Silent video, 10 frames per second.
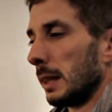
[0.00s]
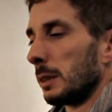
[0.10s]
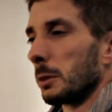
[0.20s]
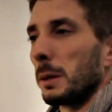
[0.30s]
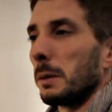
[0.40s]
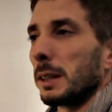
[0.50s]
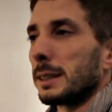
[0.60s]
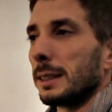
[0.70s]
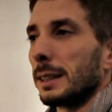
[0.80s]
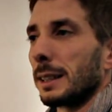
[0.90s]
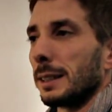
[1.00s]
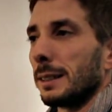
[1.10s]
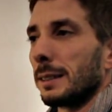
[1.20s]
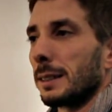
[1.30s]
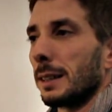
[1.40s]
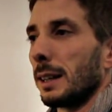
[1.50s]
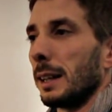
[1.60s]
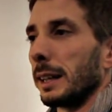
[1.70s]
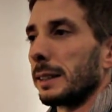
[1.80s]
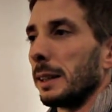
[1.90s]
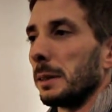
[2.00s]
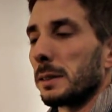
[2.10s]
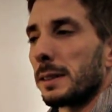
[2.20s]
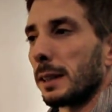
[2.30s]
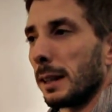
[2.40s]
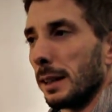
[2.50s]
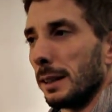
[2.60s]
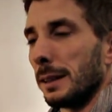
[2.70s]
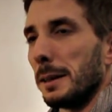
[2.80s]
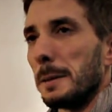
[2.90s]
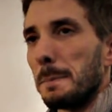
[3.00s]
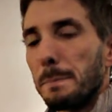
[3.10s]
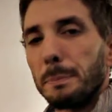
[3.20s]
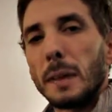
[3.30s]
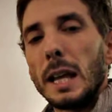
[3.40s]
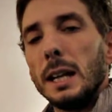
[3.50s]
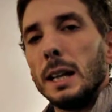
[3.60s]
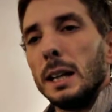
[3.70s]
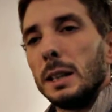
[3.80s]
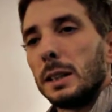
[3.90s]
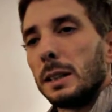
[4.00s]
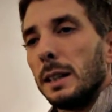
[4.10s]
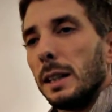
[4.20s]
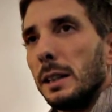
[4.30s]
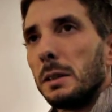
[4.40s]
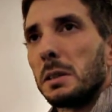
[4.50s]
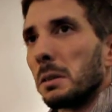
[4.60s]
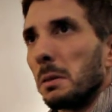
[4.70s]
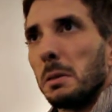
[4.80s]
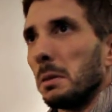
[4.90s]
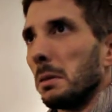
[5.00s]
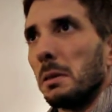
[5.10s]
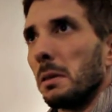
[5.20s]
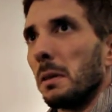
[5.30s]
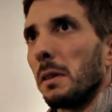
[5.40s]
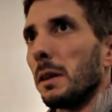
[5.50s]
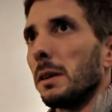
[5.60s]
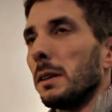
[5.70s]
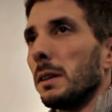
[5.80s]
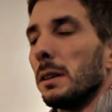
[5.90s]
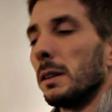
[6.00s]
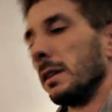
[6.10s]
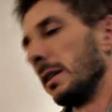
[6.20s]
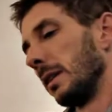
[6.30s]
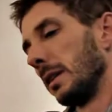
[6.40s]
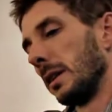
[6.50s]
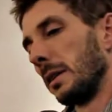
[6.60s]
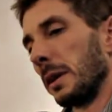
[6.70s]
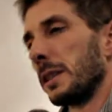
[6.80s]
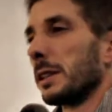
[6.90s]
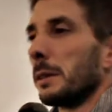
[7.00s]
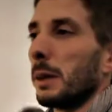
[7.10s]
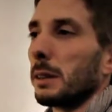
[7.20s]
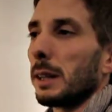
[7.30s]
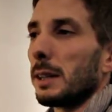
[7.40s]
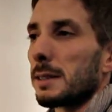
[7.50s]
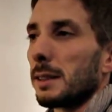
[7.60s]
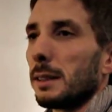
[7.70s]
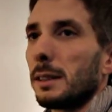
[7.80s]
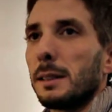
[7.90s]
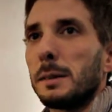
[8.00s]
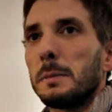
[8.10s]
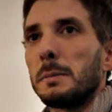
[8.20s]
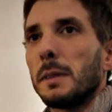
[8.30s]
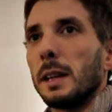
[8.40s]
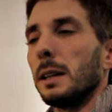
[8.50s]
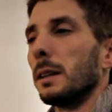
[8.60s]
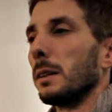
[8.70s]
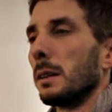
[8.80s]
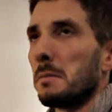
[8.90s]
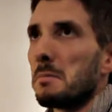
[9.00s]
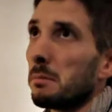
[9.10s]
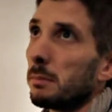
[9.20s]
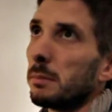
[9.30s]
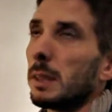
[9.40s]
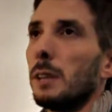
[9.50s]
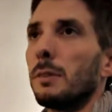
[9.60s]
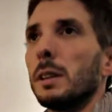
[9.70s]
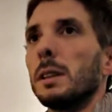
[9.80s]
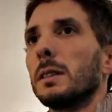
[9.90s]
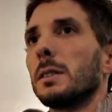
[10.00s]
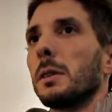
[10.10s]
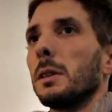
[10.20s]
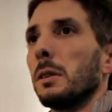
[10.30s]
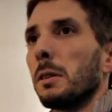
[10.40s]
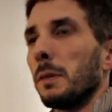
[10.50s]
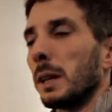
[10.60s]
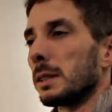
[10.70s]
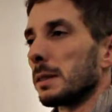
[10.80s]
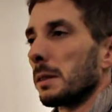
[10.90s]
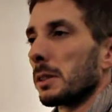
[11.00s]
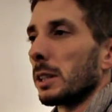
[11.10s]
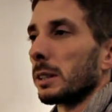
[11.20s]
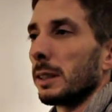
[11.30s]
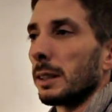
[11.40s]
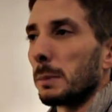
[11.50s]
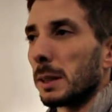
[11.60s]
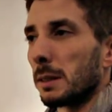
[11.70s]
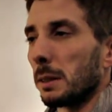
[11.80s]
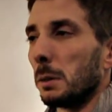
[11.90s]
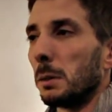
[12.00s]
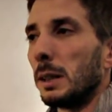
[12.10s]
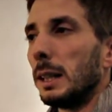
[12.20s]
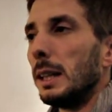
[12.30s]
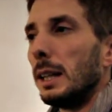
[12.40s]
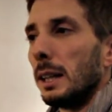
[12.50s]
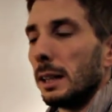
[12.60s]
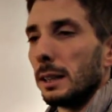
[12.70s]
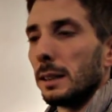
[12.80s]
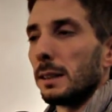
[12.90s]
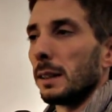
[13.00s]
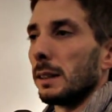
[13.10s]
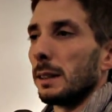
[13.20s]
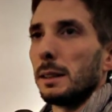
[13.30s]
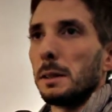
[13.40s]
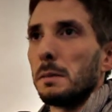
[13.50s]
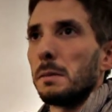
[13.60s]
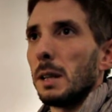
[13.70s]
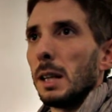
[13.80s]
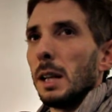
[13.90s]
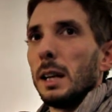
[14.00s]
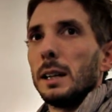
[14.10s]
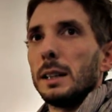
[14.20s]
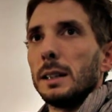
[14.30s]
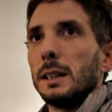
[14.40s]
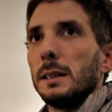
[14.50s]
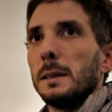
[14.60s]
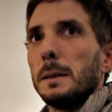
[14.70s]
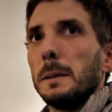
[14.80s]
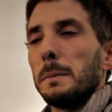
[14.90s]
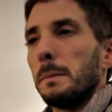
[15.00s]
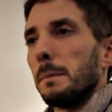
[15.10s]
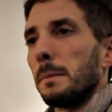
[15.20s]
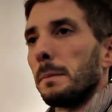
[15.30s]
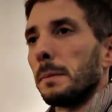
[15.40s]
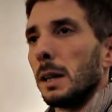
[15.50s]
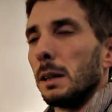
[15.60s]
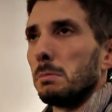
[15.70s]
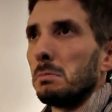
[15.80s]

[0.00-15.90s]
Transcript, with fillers: took my rucksack and hiked out um, into the region around Lhasa, then even to the northwest, to the Changtang Plateau, and uh, um, yeah,